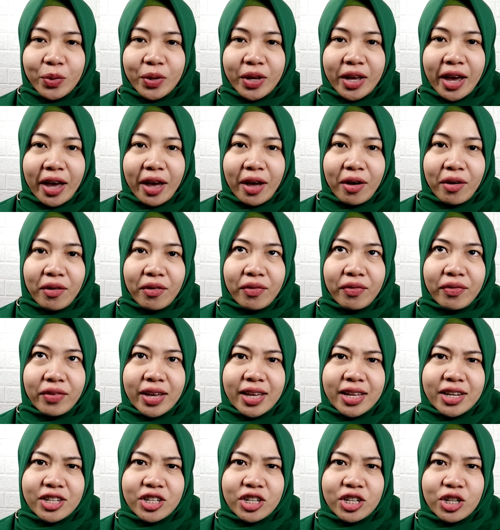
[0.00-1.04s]
we have
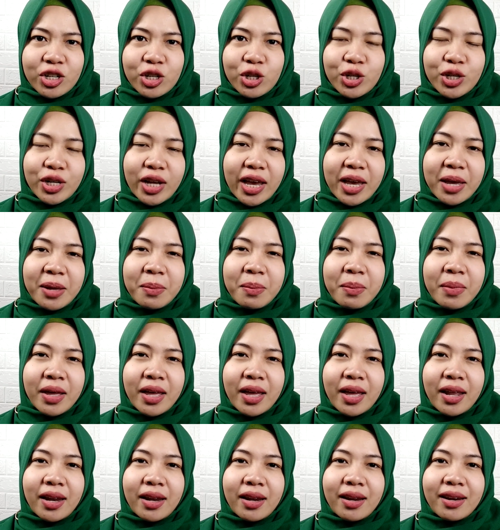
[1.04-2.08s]

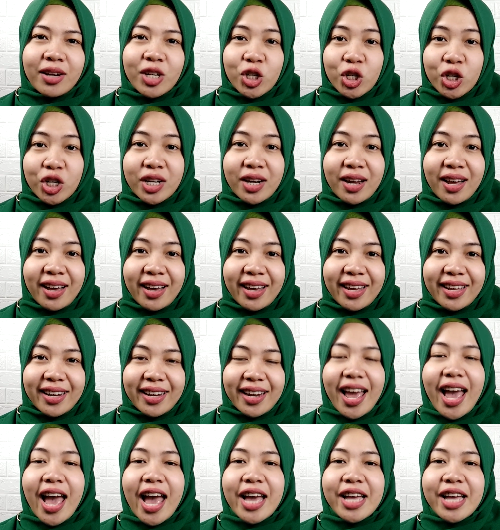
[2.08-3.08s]
Entertainment Tonight.